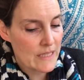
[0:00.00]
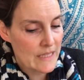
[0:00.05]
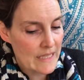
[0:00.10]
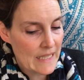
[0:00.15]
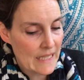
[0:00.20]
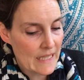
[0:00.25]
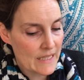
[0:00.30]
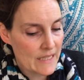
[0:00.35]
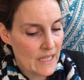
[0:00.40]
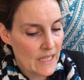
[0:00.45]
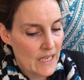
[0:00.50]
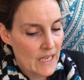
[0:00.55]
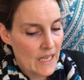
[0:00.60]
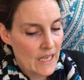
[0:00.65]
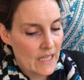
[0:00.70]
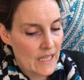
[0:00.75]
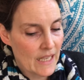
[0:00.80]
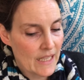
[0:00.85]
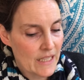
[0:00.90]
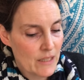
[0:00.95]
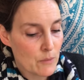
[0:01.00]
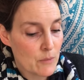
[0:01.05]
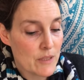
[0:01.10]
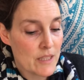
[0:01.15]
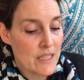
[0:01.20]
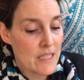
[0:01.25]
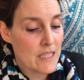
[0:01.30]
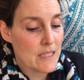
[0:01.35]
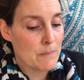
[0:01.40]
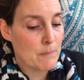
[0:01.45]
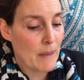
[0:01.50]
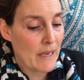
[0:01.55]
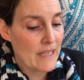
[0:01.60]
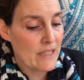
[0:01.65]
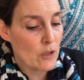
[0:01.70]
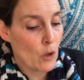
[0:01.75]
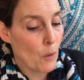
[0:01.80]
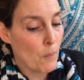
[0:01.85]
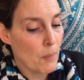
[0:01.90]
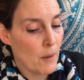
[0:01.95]
seat like it was a
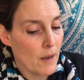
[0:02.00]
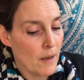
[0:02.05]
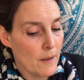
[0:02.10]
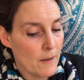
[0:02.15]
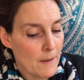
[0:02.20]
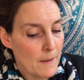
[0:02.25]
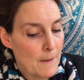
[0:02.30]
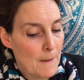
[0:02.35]
space hopper.